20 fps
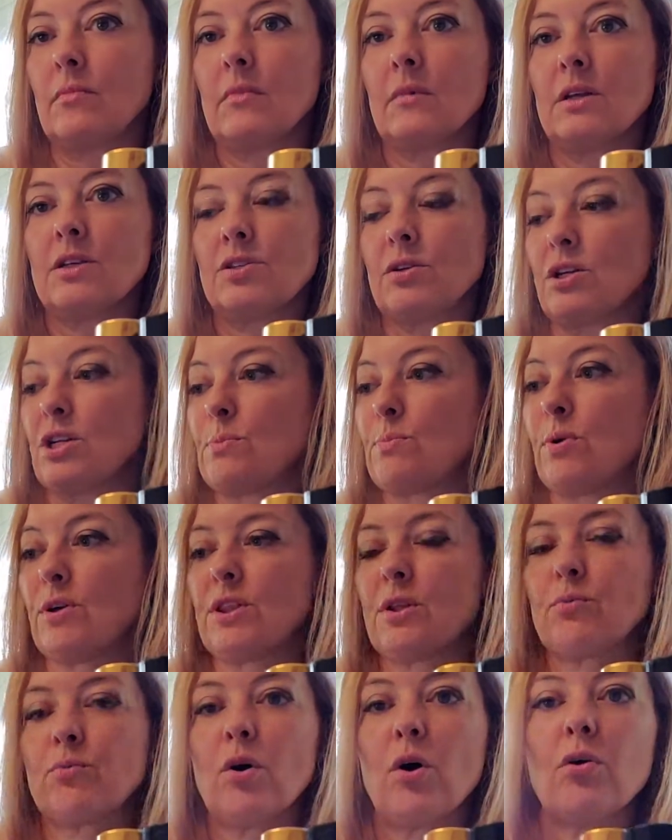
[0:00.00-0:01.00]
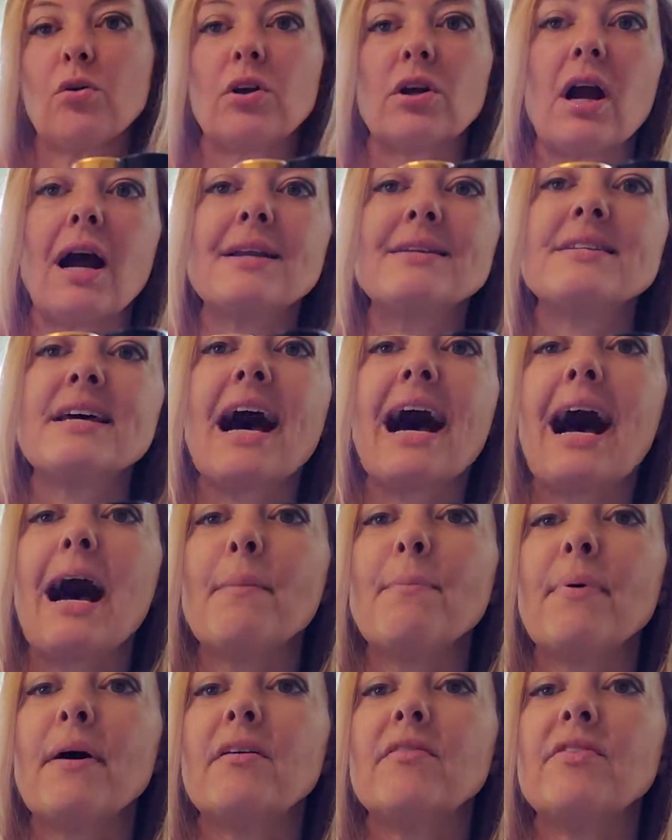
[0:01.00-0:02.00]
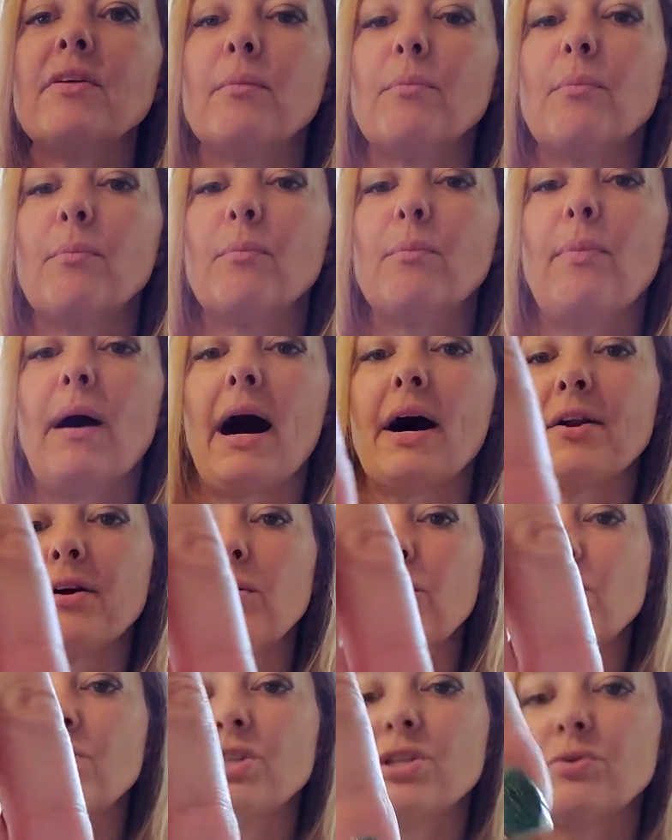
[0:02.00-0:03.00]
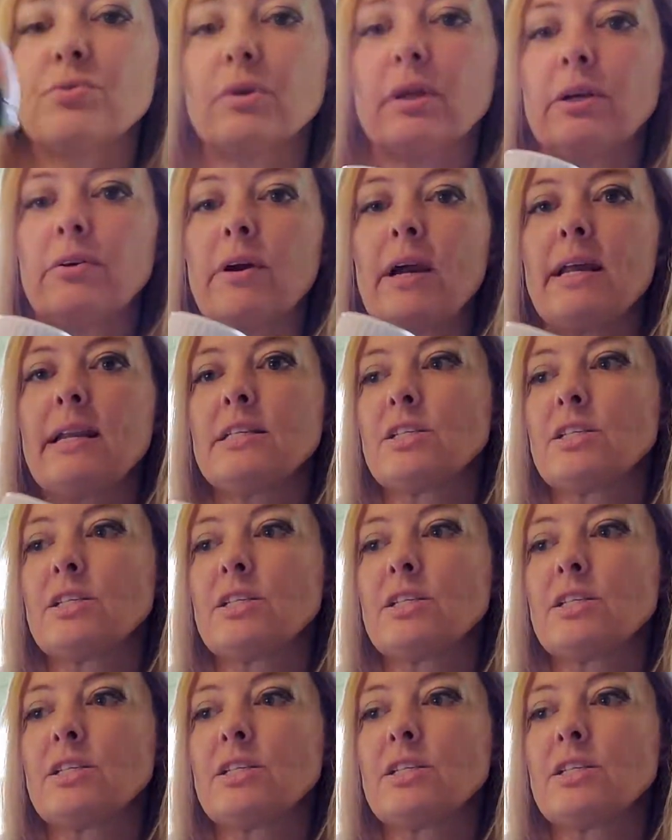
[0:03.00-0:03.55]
So I just put the roller on top of the bottle, which is really great.